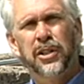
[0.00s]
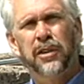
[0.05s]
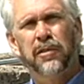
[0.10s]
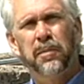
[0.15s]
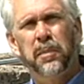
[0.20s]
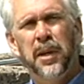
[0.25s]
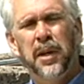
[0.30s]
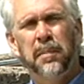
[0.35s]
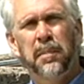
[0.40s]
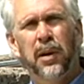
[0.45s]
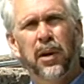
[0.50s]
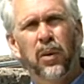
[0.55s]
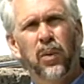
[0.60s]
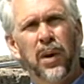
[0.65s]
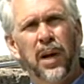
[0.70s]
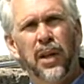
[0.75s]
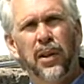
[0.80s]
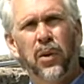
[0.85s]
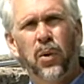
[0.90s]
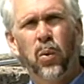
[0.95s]
of people
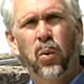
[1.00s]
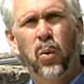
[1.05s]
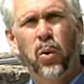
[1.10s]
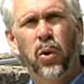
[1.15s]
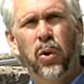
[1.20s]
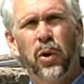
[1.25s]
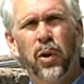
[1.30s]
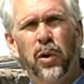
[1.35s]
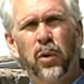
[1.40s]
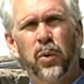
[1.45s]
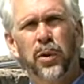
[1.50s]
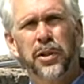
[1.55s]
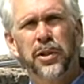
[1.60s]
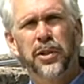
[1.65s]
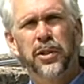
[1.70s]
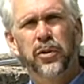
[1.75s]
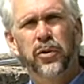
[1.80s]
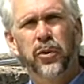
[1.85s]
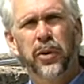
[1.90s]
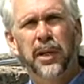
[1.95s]
around the world were
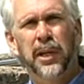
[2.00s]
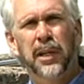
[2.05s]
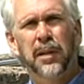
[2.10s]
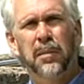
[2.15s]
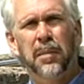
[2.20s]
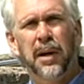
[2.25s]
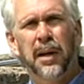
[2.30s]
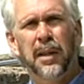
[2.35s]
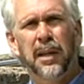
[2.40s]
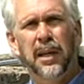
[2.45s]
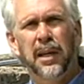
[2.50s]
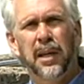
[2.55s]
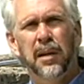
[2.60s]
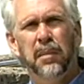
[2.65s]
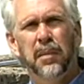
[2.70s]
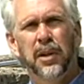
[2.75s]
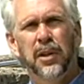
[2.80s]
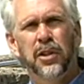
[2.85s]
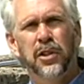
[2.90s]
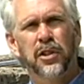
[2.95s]
stricken by the
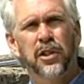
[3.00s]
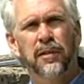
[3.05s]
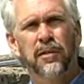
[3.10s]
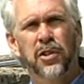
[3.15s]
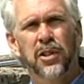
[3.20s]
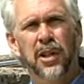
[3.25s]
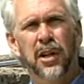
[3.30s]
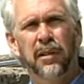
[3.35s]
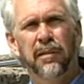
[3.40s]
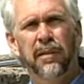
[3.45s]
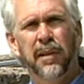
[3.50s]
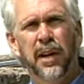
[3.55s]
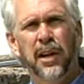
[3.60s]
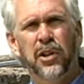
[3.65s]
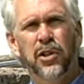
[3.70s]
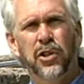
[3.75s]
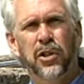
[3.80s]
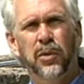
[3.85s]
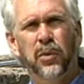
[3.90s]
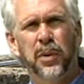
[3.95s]
images of
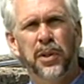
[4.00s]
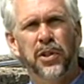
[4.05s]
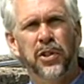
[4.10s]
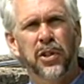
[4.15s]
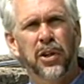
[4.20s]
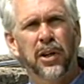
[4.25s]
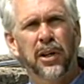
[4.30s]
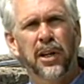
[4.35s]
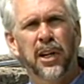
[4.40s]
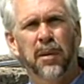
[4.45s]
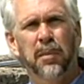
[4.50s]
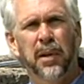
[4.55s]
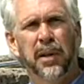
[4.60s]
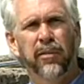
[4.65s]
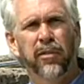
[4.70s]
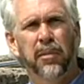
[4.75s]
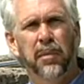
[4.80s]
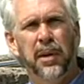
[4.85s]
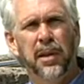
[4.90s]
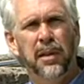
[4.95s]
starvation we saw coming
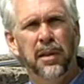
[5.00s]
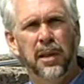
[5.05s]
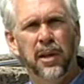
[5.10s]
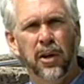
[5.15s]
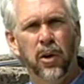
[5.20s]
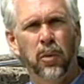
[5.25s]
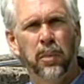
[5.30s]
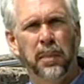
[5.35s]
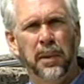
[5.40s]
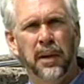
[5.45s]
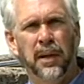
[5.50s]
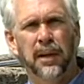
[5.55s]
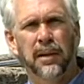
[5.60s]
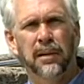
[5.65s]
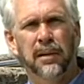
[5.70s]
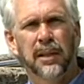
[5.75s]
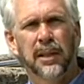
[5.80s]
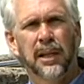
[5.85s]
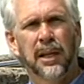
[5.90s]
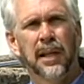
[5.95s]
from Ethiopia
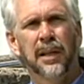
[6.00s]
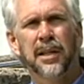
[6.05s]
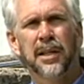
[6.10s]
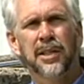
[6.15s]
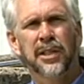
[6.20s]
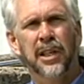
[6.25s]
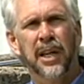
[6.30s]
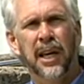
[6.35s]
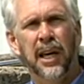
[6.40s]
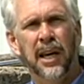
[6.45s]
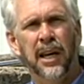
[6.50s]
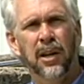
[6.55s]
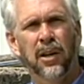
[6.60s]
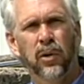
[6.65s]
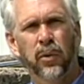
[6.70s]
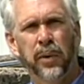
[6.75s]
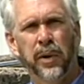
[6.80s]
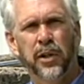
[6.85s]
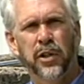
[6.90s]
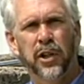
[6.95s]
and the
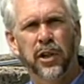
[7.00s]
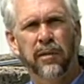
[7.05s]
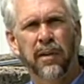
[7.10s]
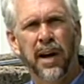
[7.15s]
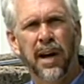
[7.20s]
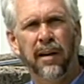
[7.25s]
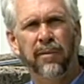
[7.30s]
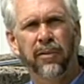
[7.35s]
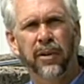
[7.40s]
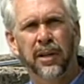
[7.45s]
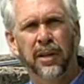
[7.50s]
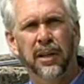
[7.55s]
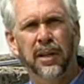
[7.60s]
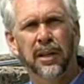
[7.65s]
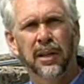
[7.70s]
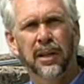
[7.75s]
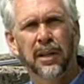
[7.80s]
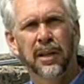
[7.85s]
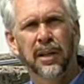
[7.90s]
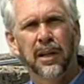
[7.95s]
Sahel region of Africa,
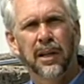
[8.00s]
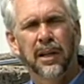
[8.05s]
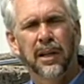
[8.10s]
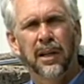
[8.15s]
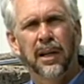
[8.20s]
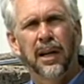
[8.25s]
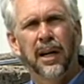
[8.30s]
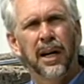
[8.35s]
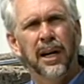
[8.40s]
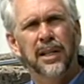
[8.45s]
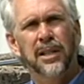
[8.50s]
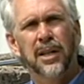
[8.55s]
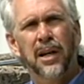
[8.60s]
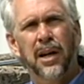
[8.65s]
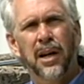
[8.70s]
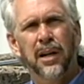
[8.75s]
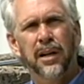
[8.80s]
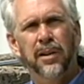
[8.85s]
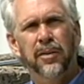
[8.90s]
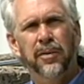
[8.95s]
as
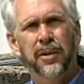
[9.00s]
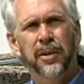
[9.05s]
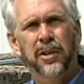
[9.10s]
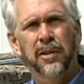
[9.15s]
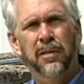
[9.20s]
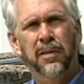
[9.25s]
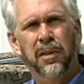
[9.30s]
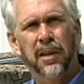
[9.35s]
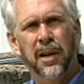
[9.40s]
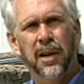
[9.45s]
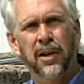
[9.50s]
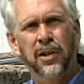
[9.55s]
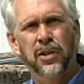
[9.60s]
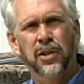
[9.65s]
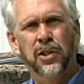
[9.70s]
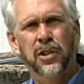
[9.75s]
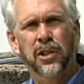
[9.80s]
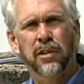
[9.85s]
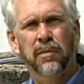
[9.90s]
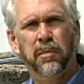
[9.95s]
hundreds of
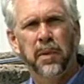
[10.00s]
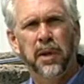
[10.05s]
thousands of